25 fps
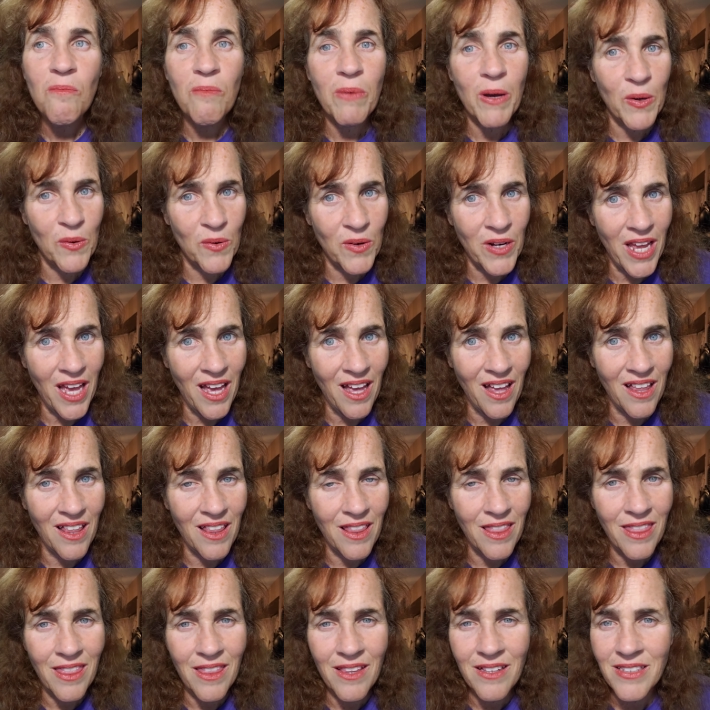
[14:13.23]
Bone
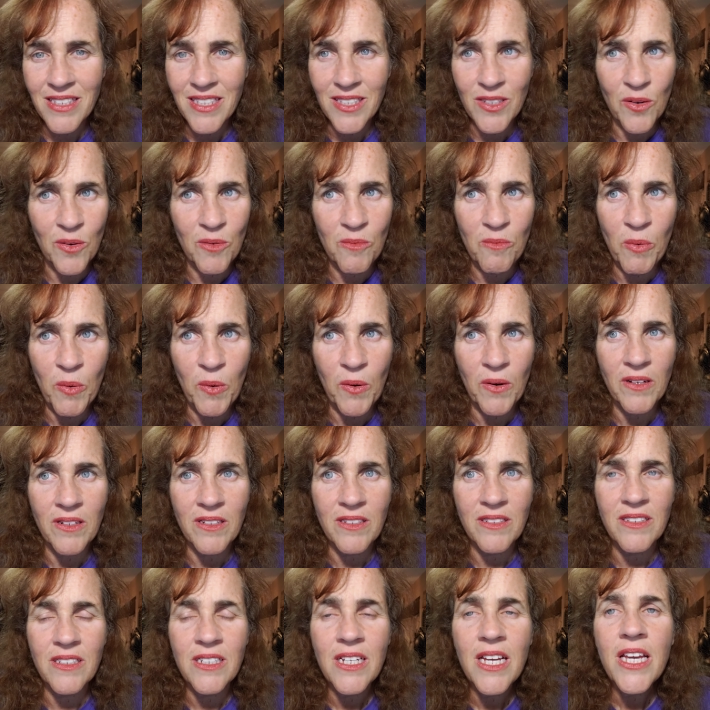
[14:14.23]
health, so
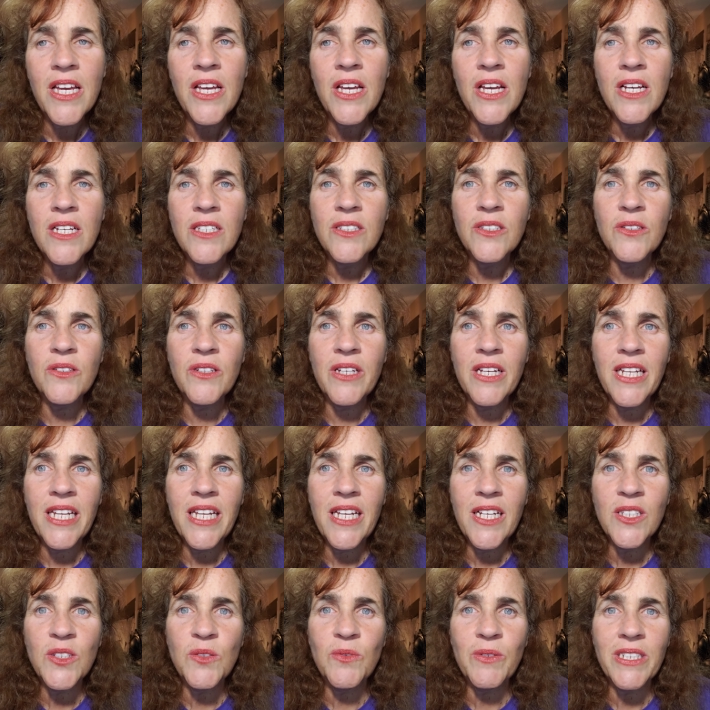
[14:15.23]
important.
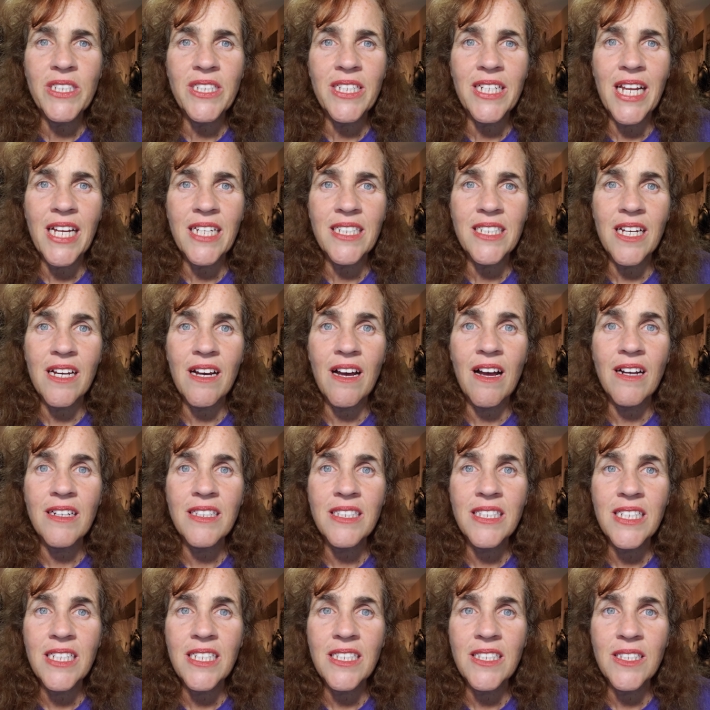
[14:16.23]
Zucchini is rich in
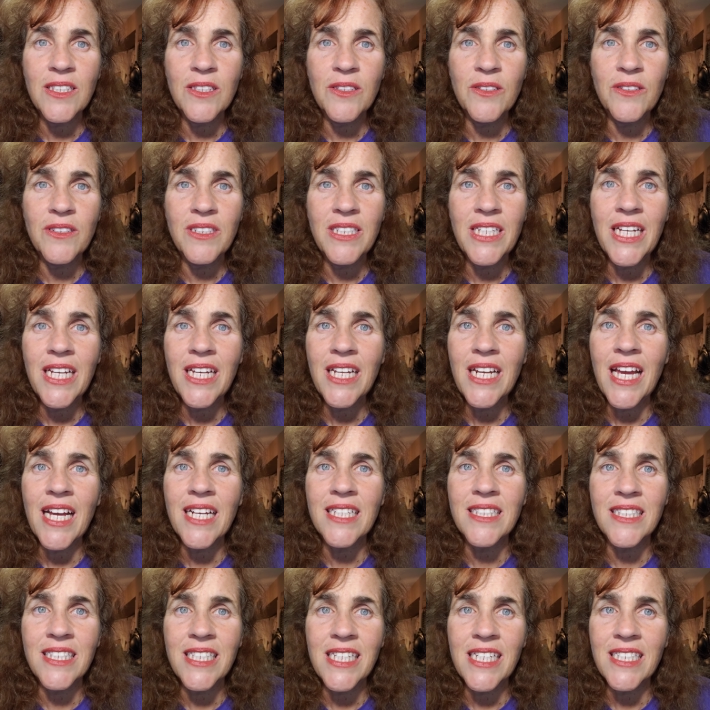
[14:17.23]
antioxidants, lutein,
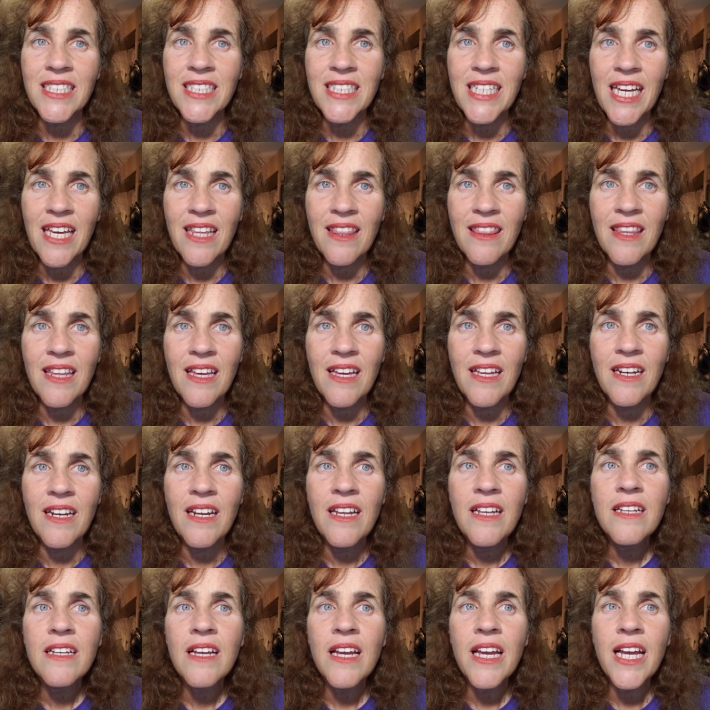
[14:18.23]
and zeaxanthin,
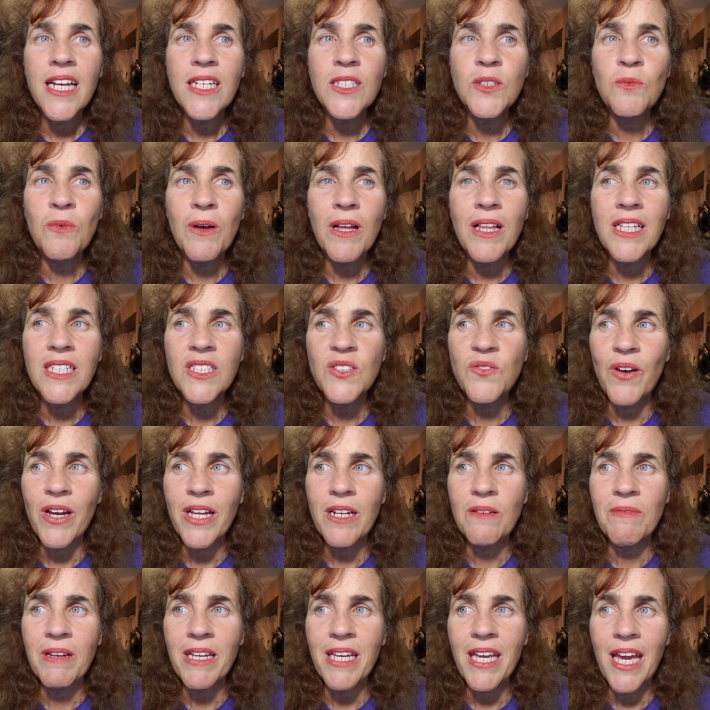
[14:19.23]
as well as
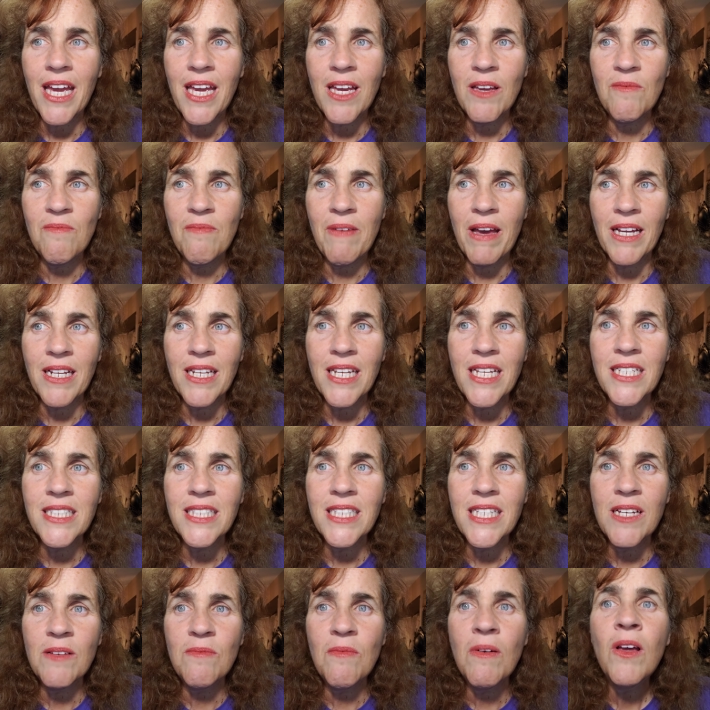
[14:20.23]
vitamin K and
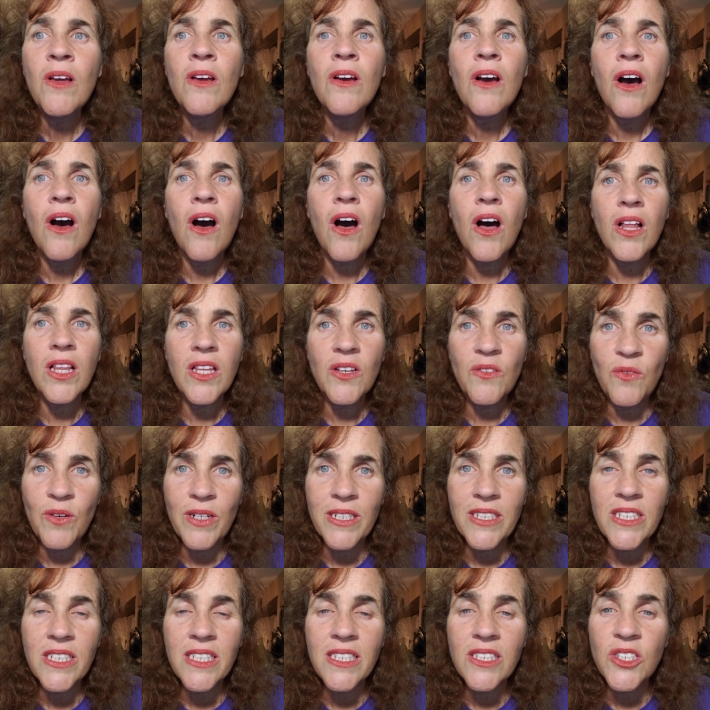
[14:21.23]
magnesium, all of
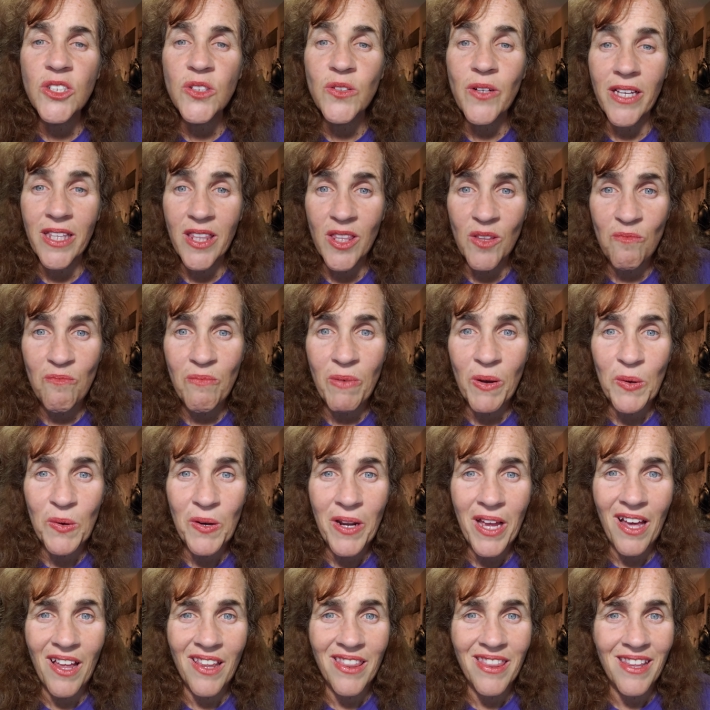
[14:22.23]
which can strengthen
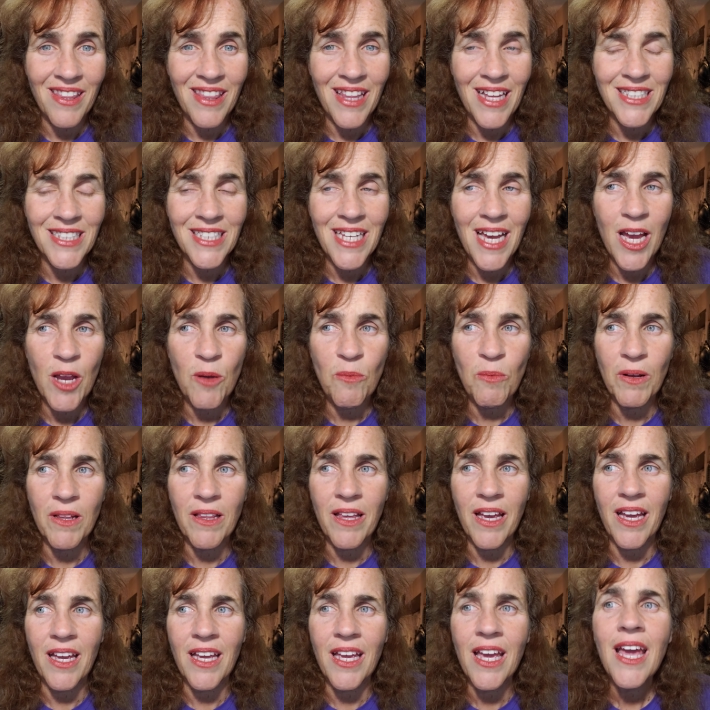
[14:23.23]
bone health, and that's a
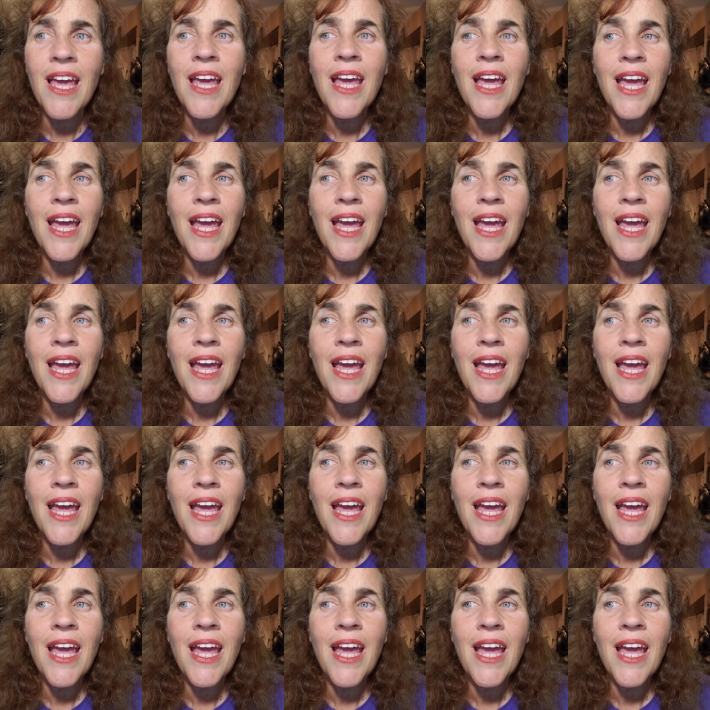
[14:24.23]
hyperlink.